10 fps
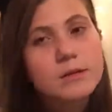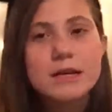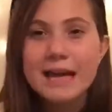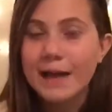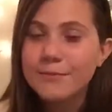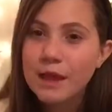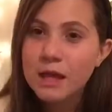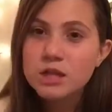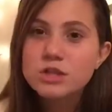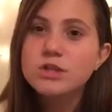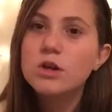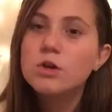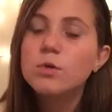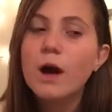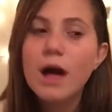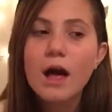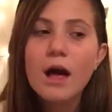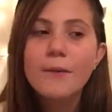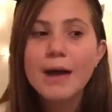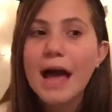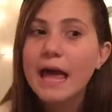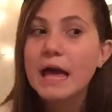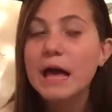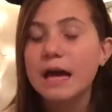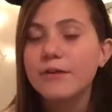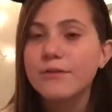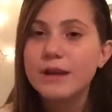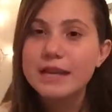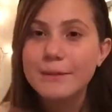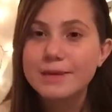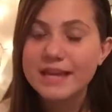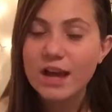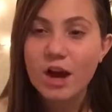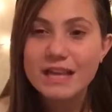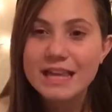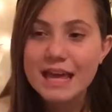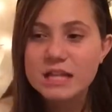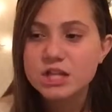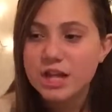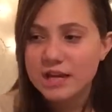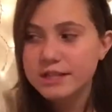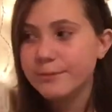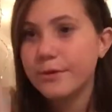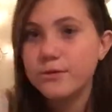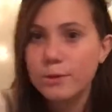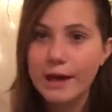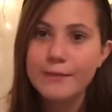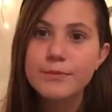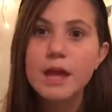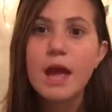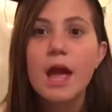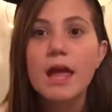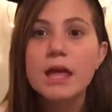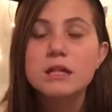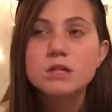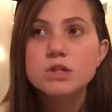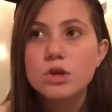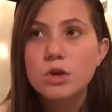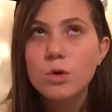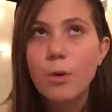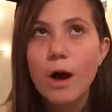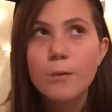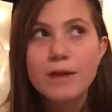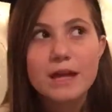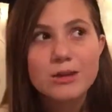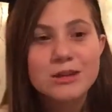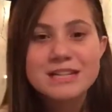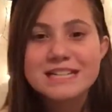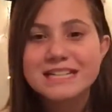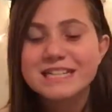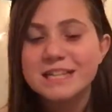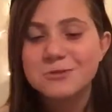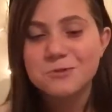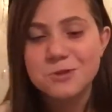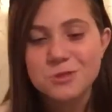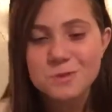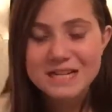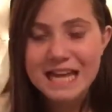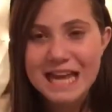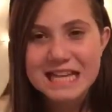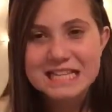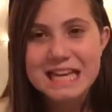Okay, so I had a friend named Kiani, and she actually moved away. And so we had gone to Disneyland for 3 days,